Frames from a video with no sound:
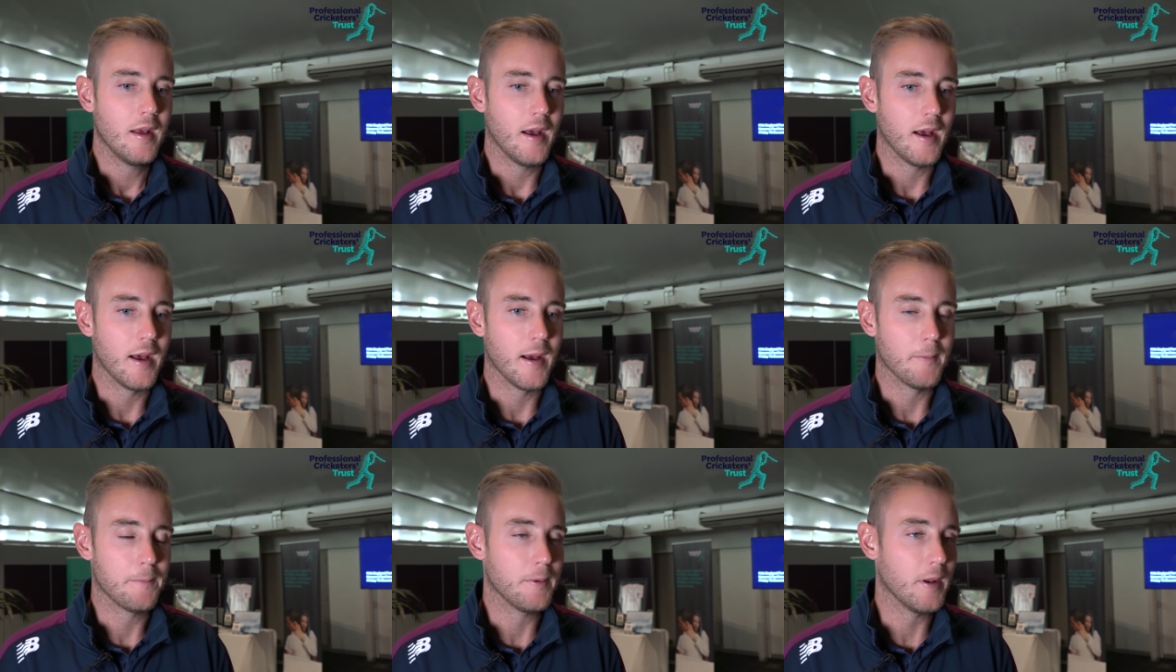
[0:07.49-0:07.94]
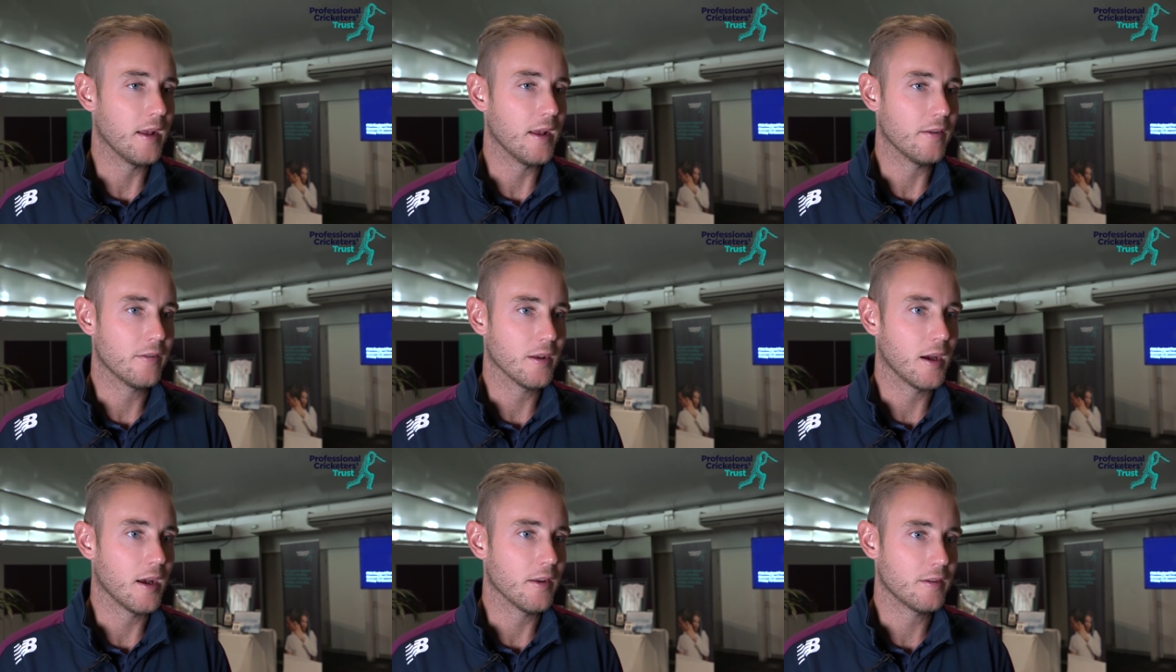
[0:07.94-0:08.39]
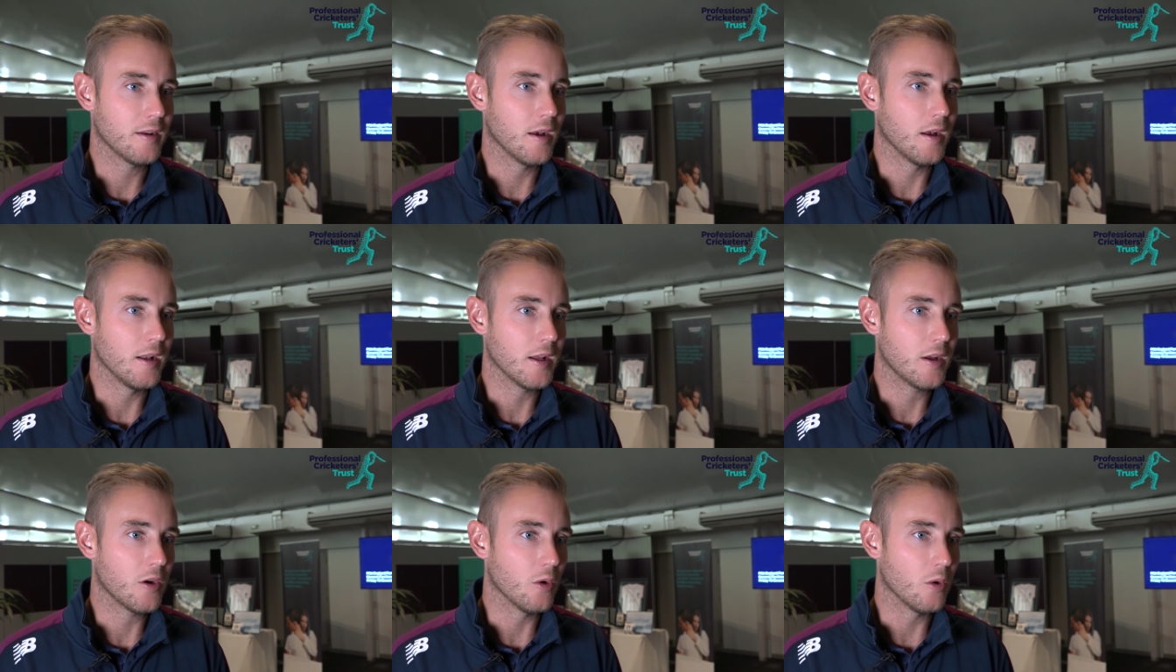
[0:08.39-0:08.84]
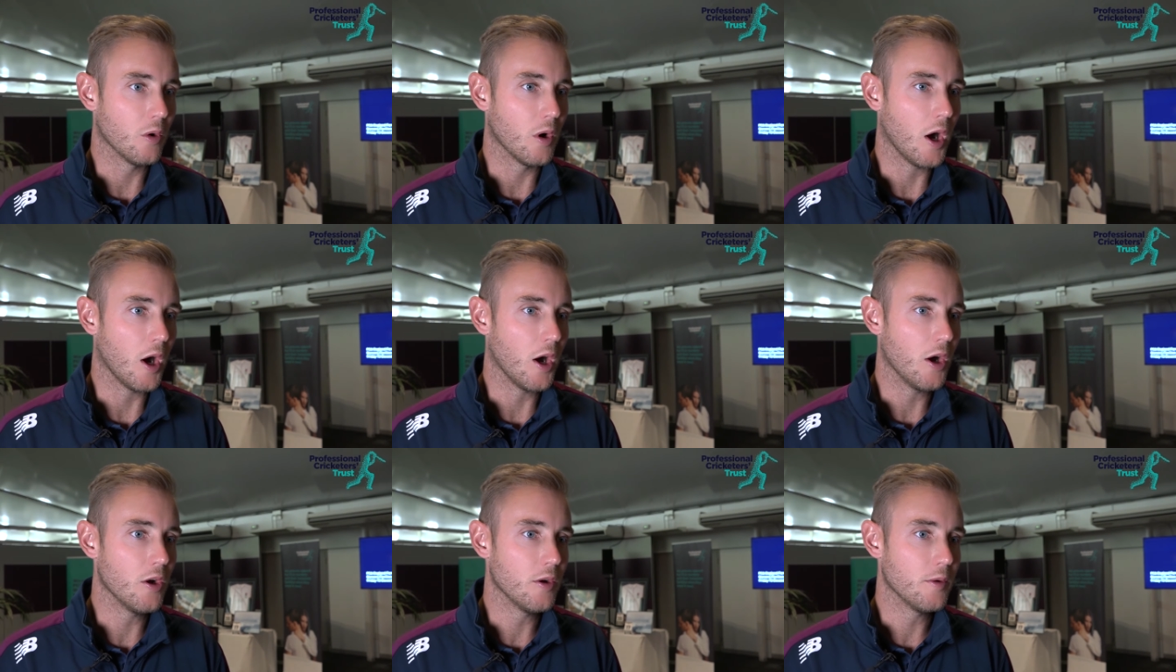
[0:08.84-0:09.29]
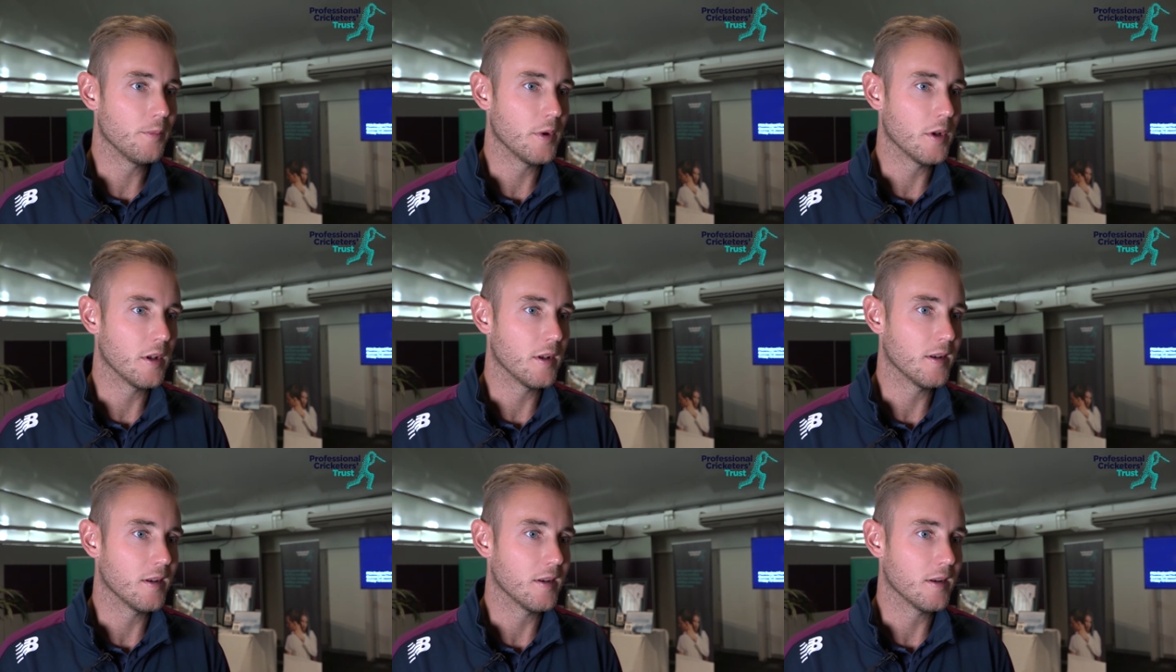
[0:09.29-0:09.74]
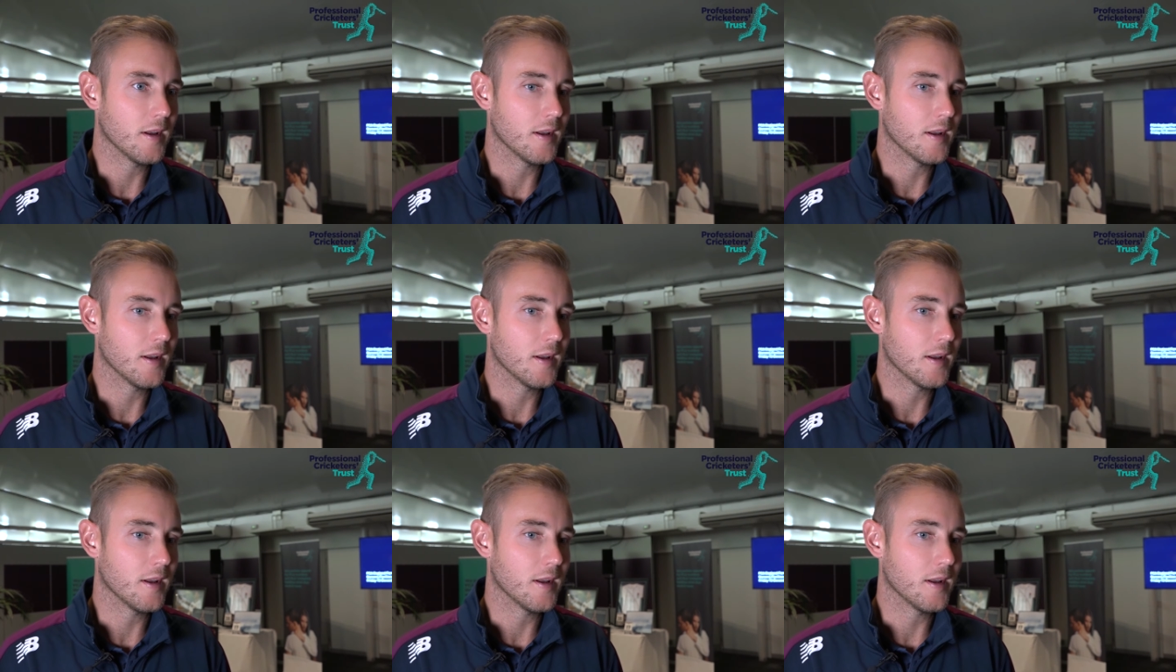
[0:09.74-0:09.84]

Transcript: uh, a place that I certainly call home and,